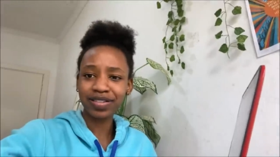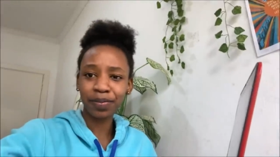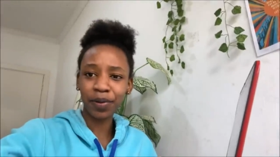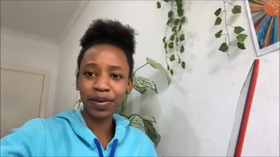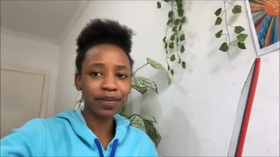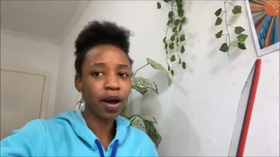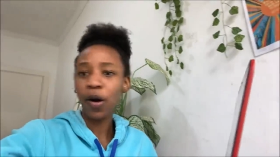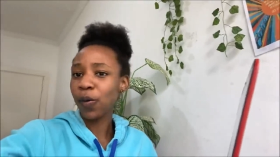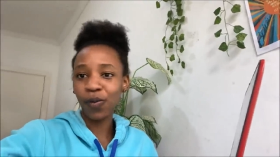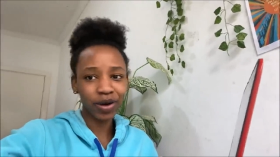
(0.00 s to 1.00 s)
is the problem
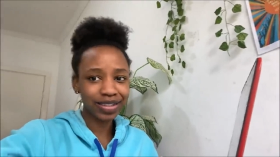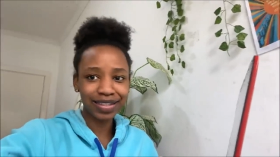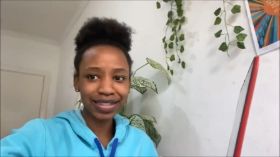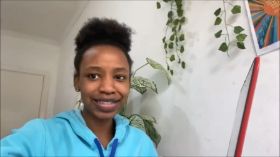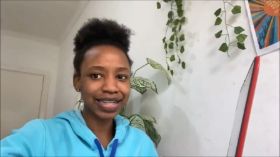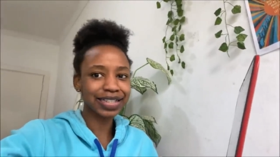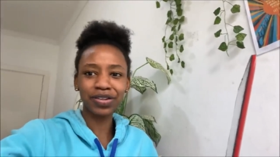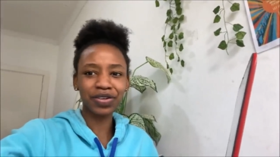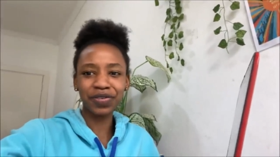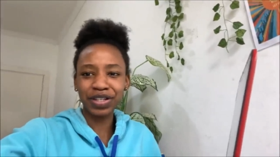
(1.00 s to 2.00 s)
what's this it's
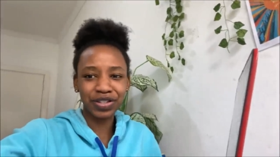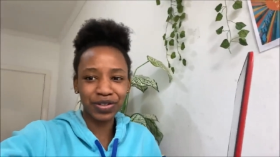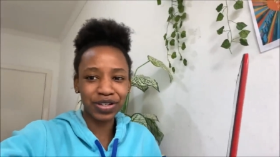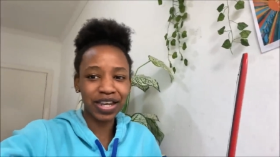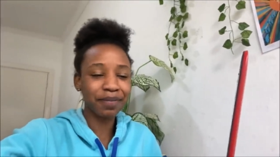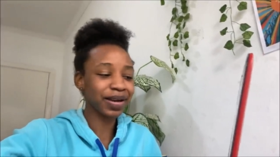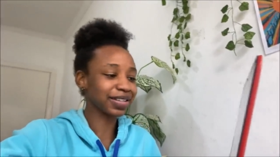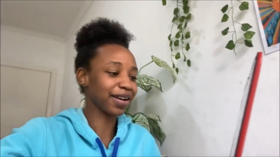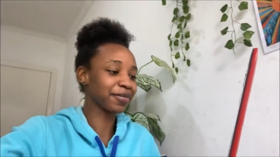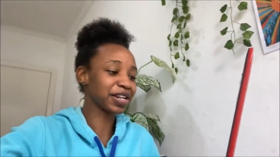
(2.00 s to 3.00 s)
not even due today but
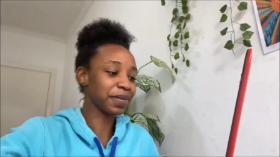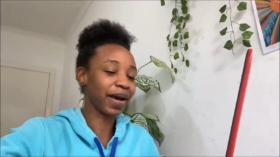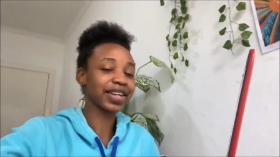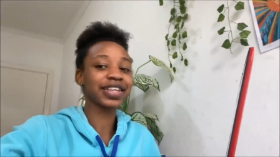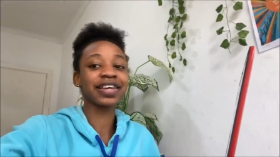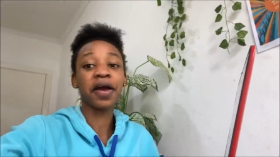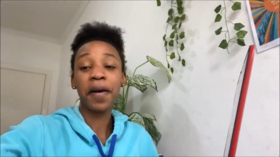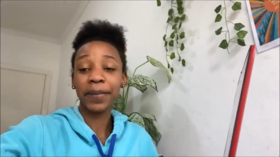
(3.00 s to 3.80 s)
i'm really panicking